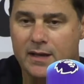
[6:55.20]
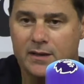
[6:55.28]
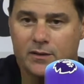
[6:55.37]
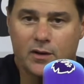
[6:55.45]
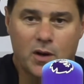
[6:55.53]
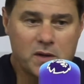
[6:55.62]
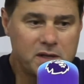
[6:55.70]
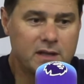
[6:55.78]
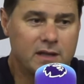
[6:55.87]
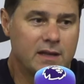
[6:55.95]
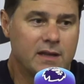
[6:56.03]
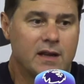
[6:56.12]
you know, I share
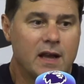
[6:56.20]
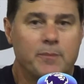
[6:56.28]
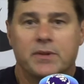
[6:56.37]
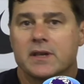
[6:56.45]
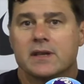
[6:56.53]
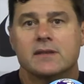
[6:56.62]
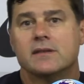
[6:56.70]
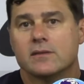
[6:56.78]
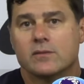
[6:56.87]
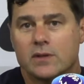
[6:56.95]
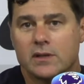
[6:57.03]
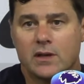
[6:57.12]
the, the happiness
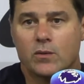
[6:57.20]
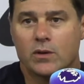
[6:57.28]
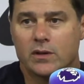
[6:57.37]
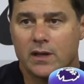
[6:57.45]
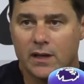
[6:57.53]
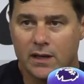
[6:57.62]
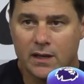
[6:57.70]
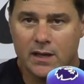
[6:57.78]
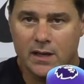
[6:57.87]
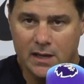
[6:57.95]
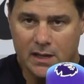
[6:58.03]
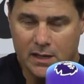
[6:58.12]
when they won the
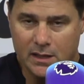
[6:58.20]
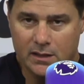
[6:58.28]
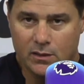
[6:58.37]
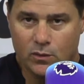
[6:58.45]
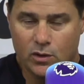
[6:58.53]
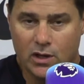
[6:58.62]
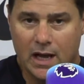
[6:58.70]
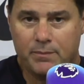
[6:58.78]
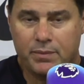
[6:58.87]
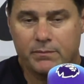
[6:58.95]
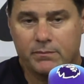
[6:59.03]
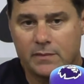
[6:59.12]
the World Cup.
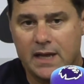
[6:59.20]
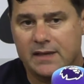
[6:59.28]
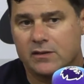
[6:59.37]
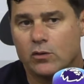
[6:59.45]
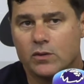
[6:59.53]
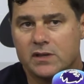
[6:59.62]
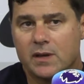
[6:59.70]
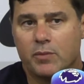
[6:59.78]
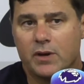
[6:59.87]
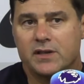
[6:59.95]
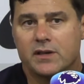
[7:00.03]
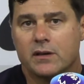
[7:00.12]
Yes, always a
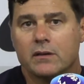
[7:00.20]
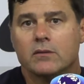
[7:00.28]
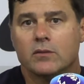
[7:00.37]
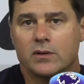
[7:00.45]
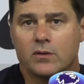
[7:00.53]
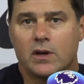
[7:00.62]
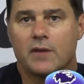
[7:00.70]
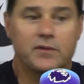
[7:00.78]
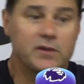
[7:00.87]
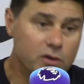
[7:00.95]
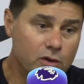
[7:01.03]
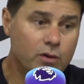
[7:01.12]
pleasure when you have
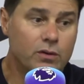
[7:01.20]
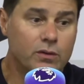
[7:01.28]
in your,